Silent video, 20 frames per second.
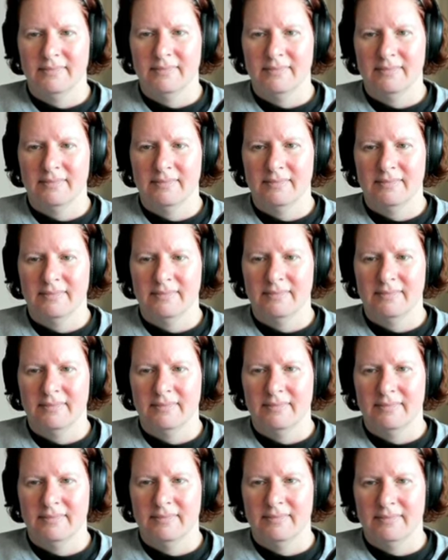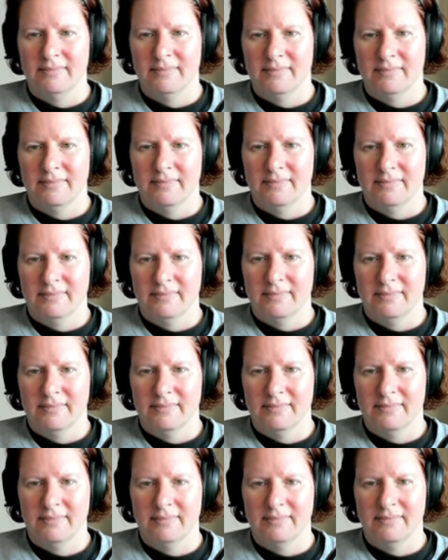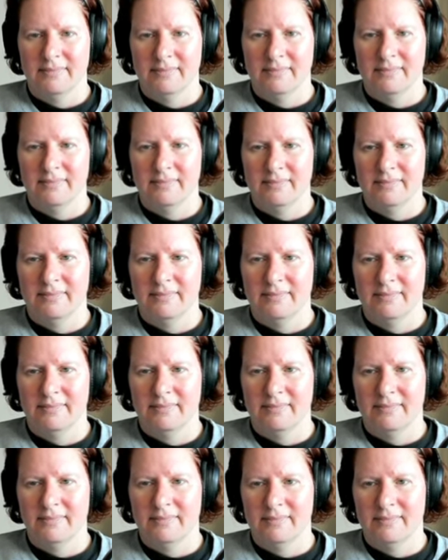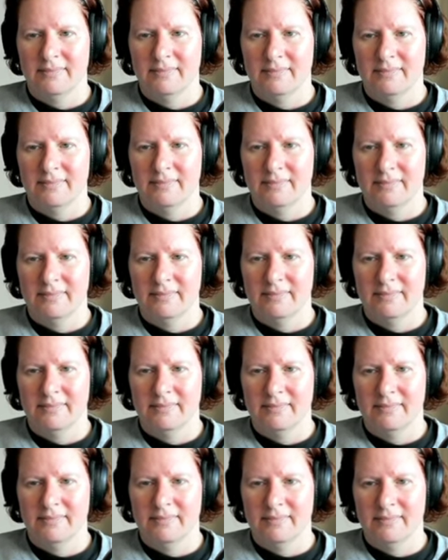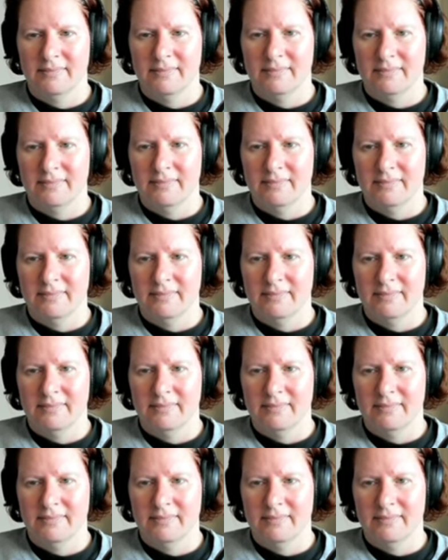The person shown says nothing.